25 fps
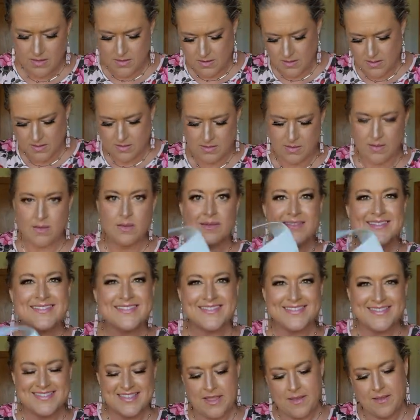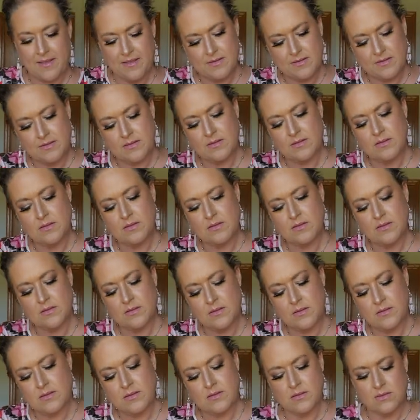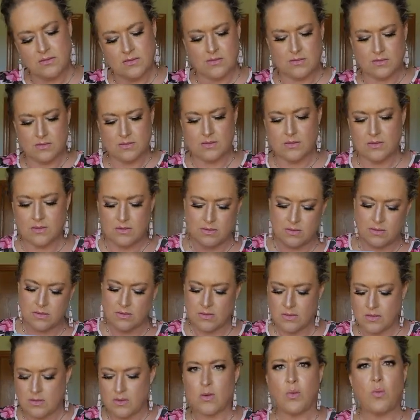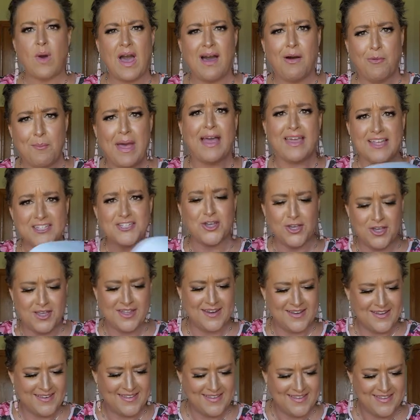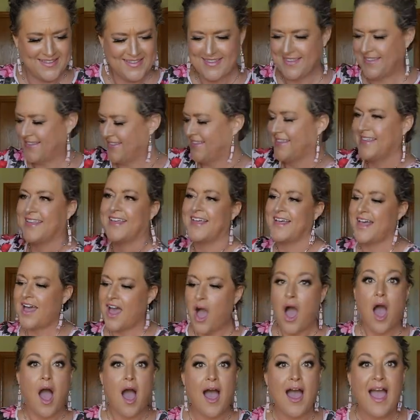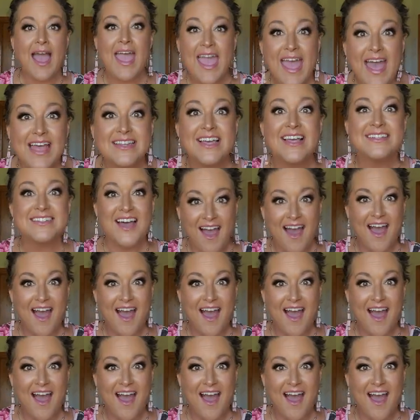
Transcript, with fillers: Instagram, that is. Obviously, I've seen it since then, but when I filmed this,